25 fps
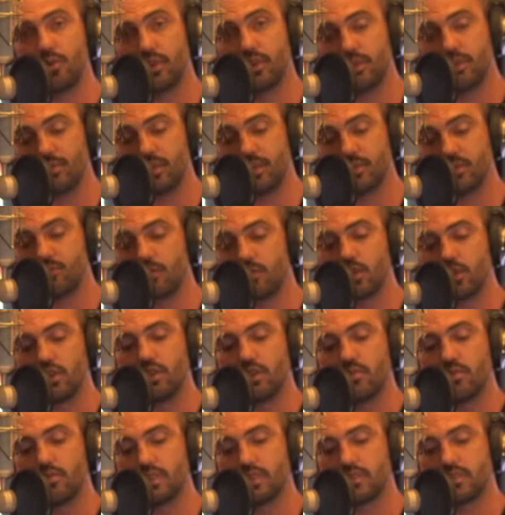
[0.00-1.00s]
I mean, it's really
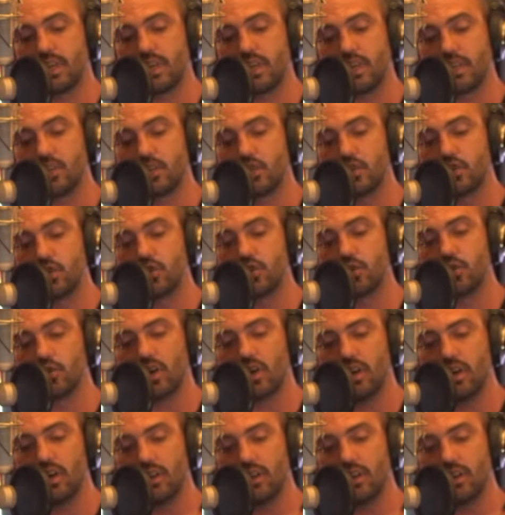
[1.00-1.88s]
the best I could do,